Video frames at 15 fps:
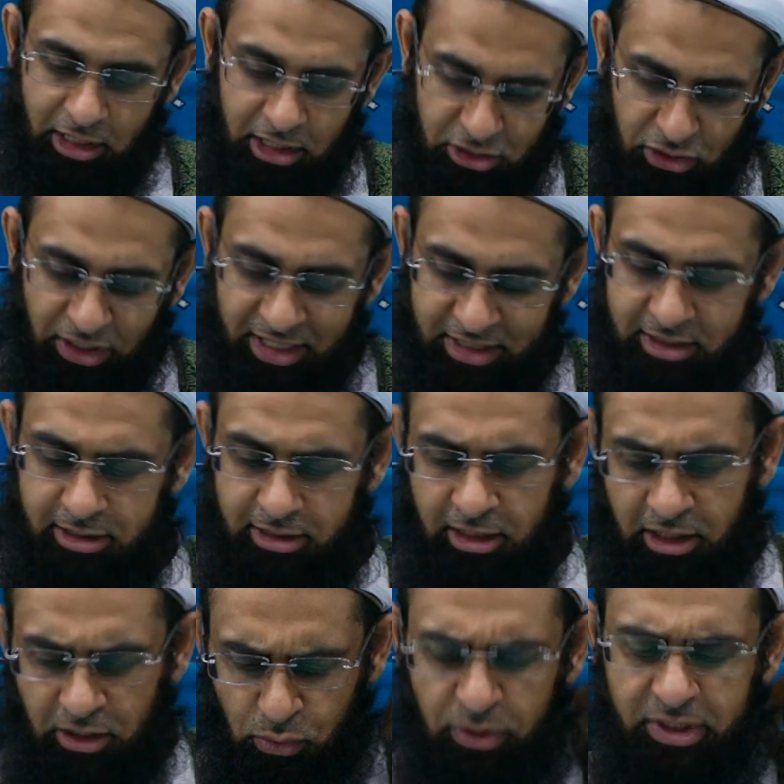So let's,
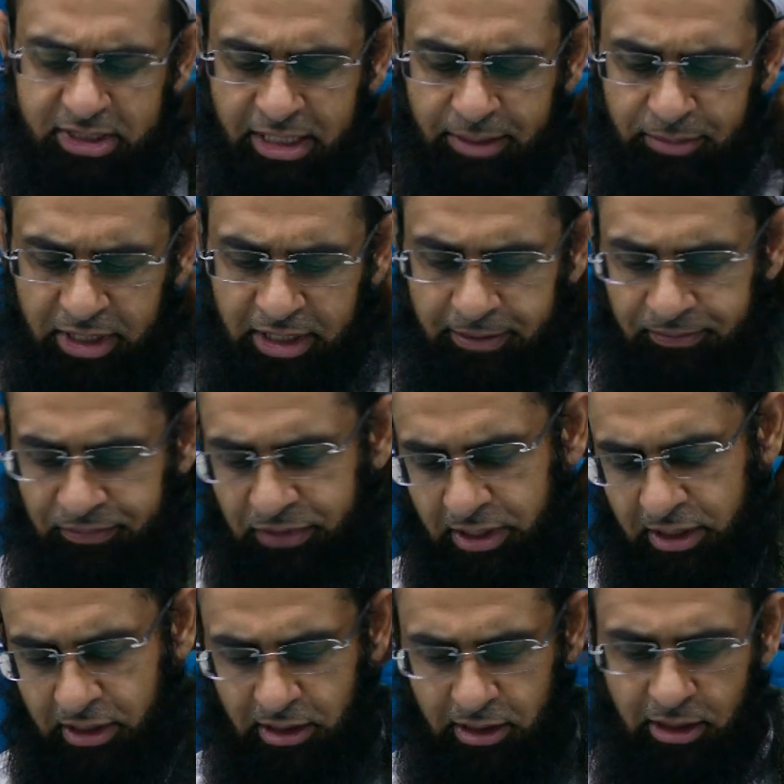what does that mean?
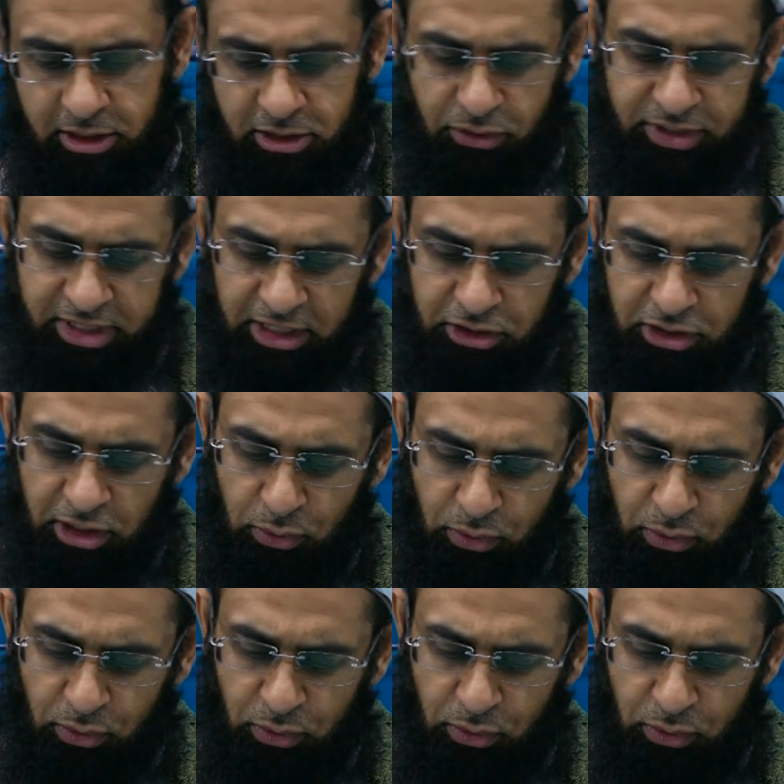So essentially,